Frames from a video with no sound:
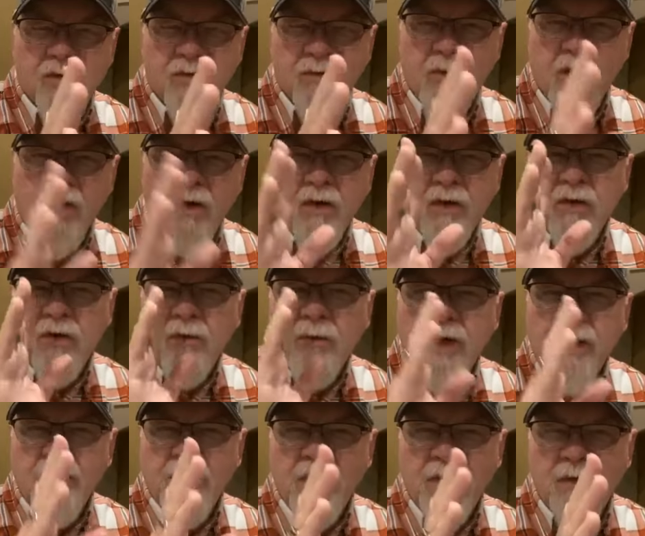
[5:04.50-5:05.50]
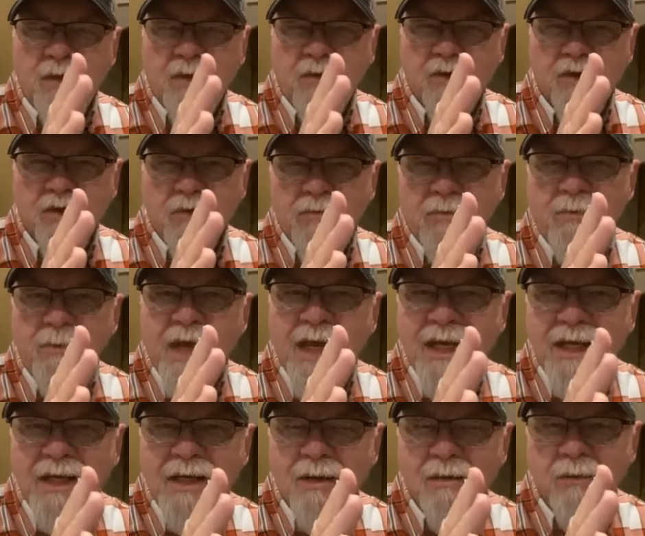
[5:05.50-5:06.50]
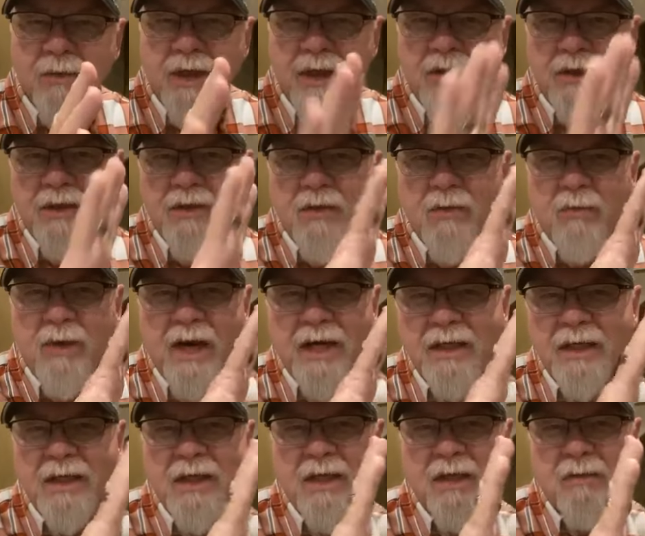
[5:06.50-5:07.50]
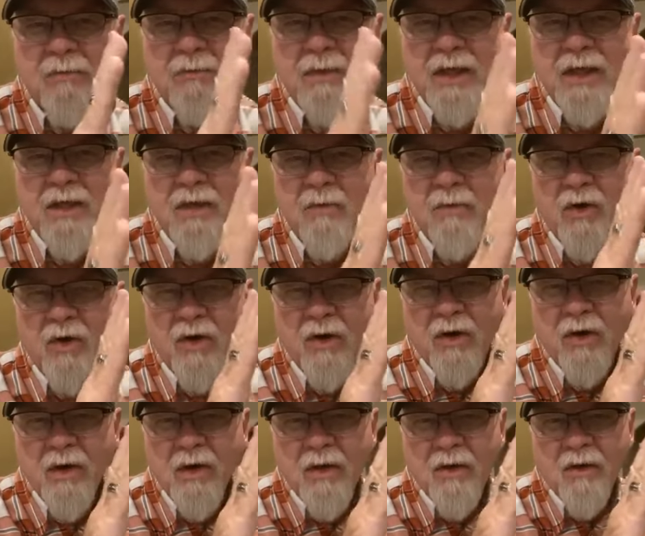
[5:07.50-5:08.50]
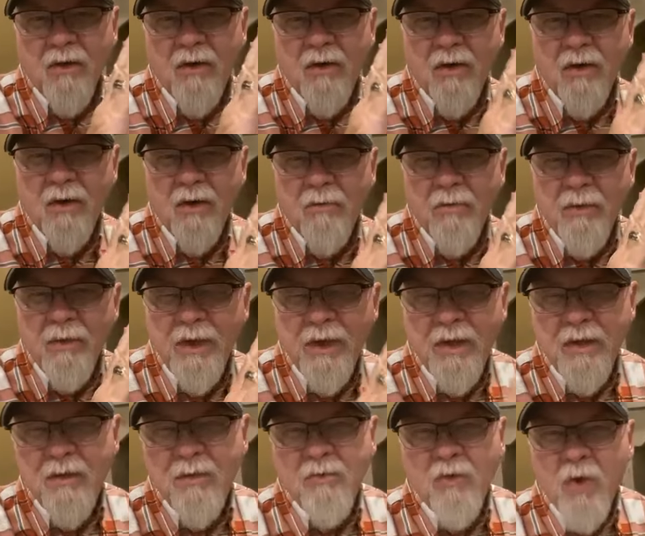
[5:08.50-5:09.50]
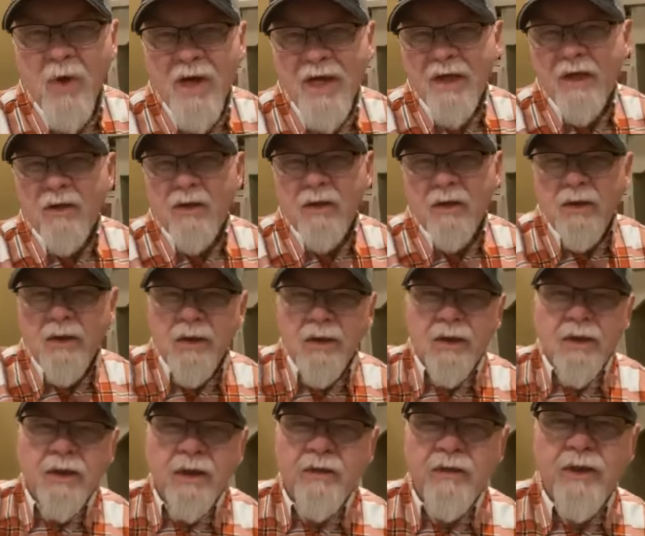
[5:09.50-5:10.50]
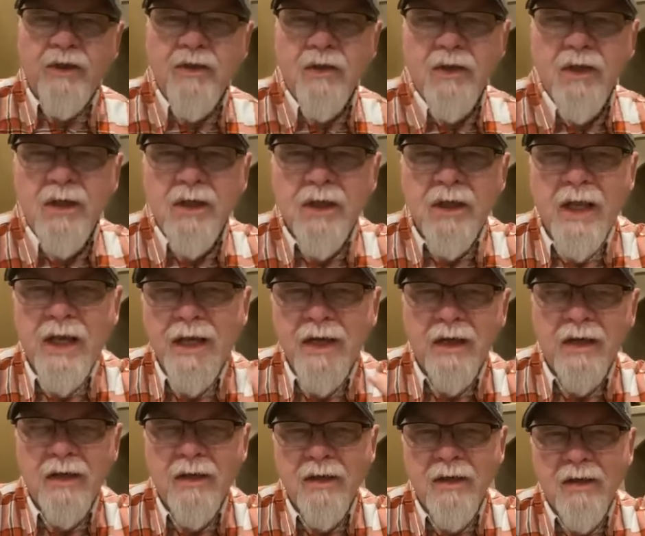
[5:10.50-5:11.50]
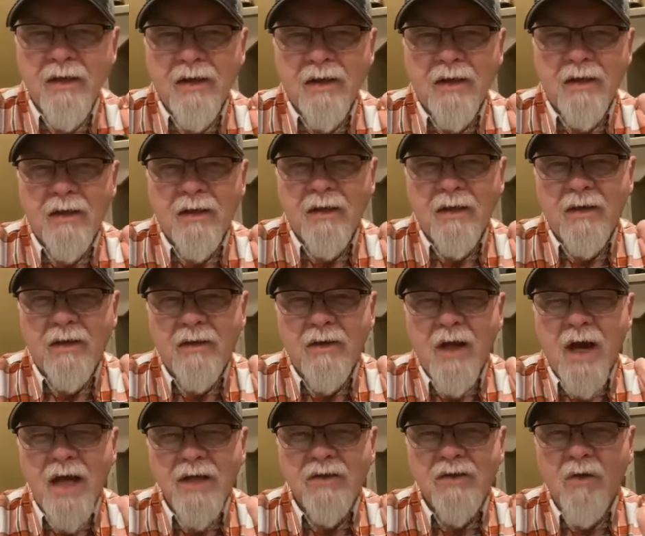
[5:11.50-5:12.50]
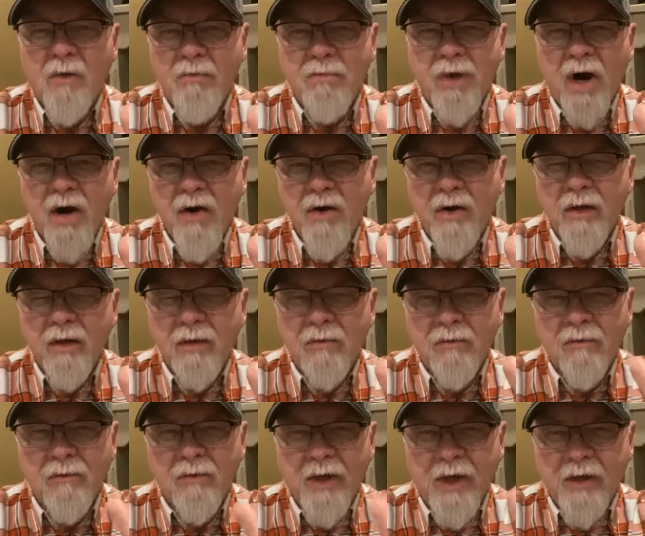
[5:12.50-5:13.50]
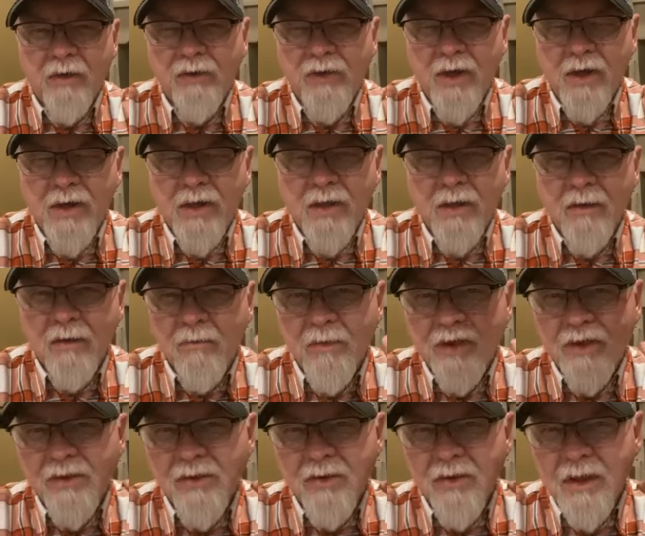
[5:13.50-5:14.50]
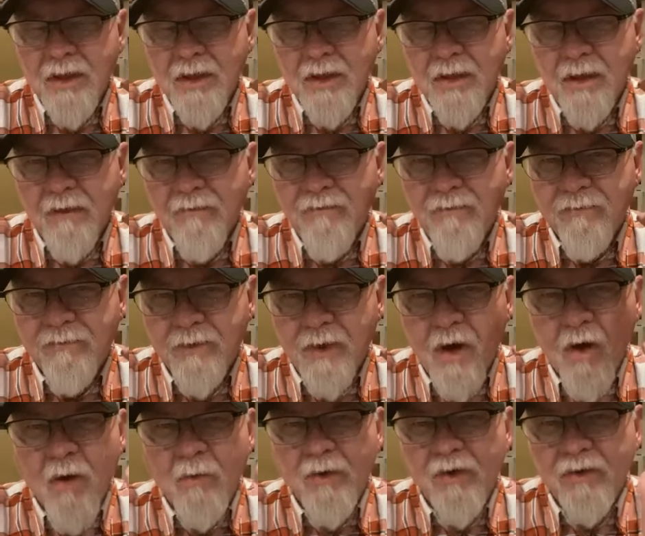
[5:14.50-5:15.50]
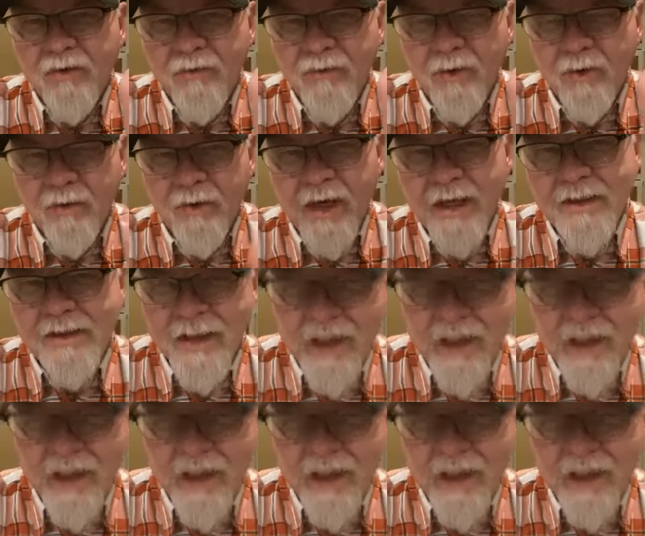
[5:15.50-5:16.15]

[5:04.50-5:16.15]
small, or maybe a medium, and then you might need a medium or medium well, and then you need like a not so burnt well done, but you need a almost full race